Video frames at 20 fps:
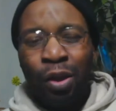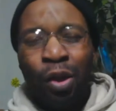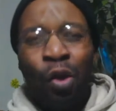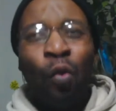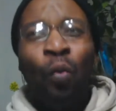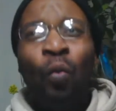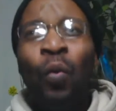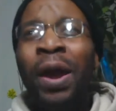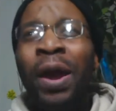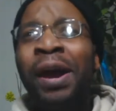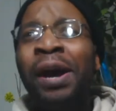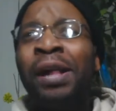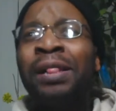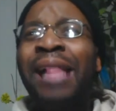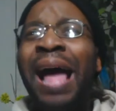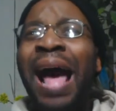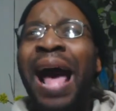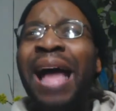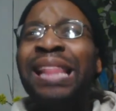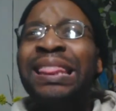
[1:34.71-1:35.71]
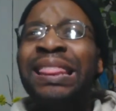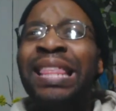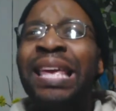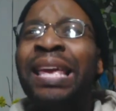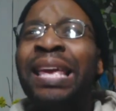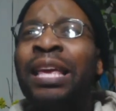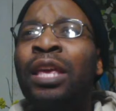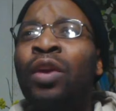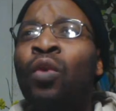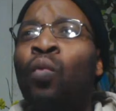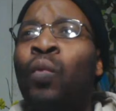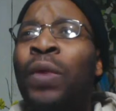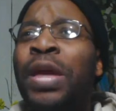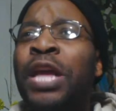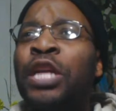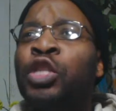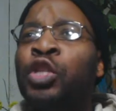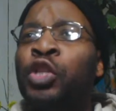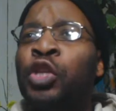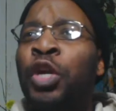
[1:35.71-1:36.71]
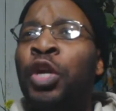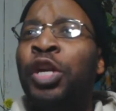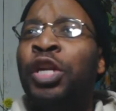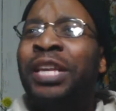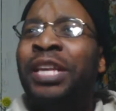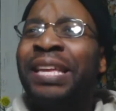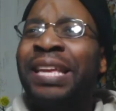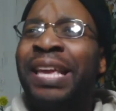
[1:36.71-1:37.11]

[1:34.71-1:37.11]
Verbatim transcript: Well, I think we should